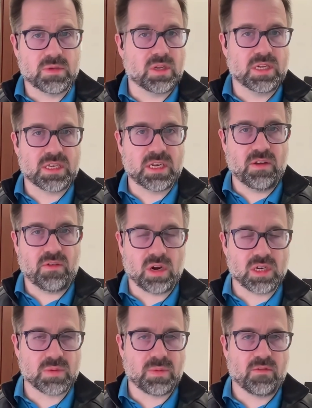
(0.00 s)
So let's say you're on
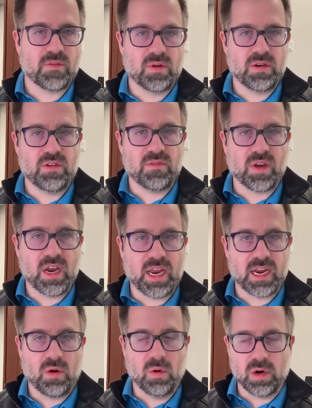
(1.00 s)
a smartphone and you've got
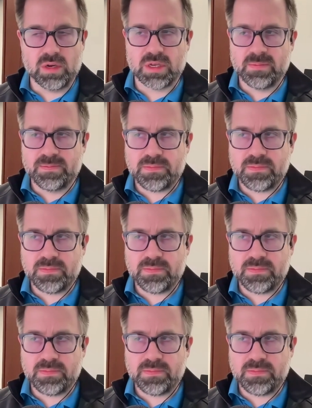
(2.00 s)
8 cores.